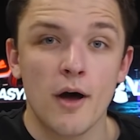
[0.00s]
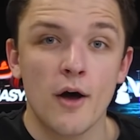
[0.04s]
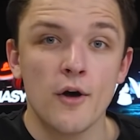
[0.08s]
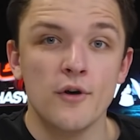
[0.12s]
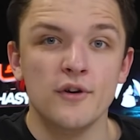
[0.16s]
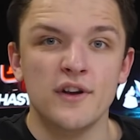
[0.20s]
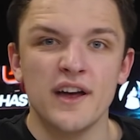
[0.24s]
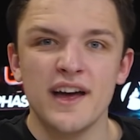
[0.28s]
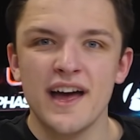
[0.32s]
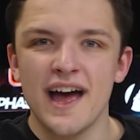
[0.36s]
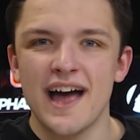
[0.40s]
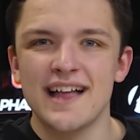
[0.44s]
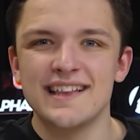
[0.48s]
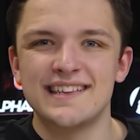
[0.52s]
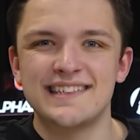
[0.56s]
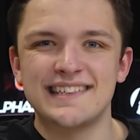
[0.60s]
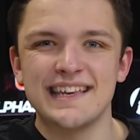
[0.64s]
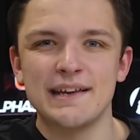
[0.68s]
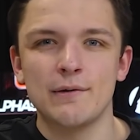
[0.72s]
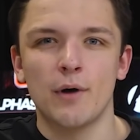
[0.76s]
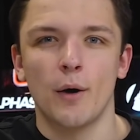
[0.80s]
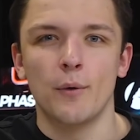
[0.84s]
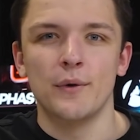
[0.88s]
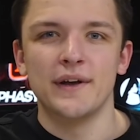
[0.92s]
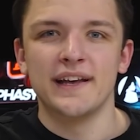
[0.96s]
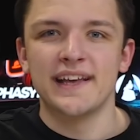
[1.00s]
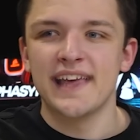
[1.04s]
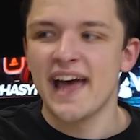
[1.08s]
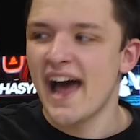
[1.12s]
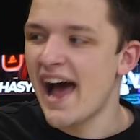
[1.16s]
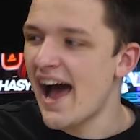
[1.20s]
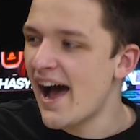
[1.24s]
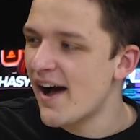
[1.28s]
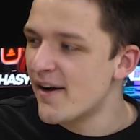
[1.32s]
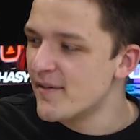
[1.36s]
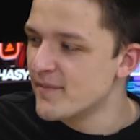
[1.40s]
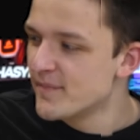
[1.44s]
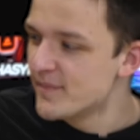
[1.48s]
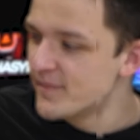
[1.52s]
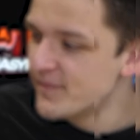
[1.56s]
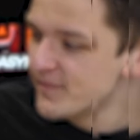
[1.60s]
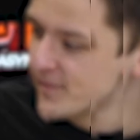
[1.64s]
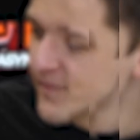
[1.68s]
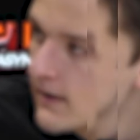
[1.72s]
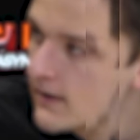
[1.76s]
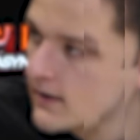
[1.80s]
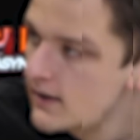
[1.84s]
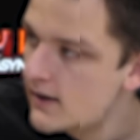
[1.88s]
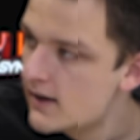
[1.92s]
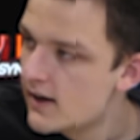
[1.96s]
mode and see what we get.
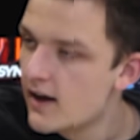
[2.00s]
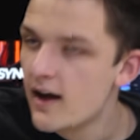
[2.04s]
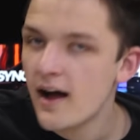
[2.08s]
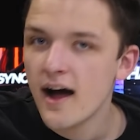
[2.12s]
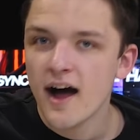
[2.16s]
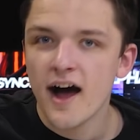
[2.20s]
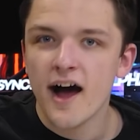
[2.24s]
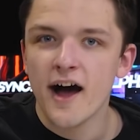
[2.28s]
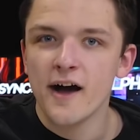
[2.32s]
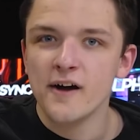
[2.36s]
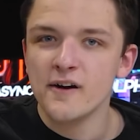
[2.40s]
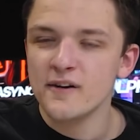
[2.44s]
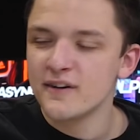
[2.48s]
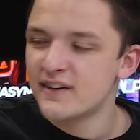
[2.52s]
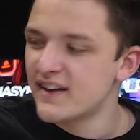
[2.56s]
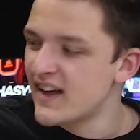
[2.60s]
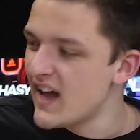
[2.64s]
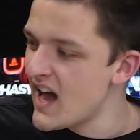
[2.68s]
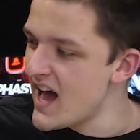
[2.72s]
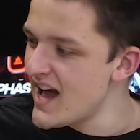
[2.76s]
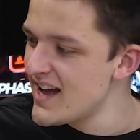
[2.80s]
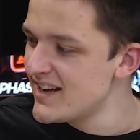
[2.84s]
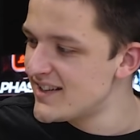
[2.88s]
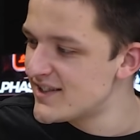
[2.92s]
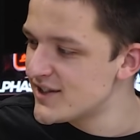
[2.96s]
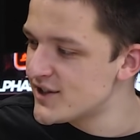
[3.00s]
Okay,